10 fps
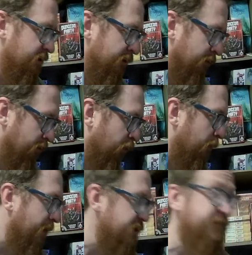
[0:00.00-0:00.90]
were a whole
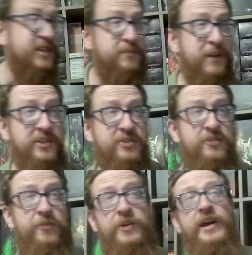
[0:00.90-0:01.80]
bunch of expansions
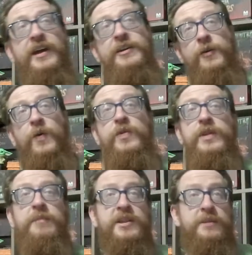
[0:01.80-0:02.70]
for it. I only
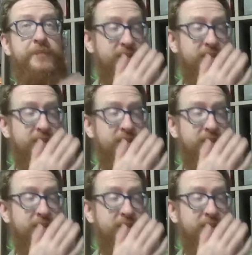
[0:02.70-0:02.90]
bought the base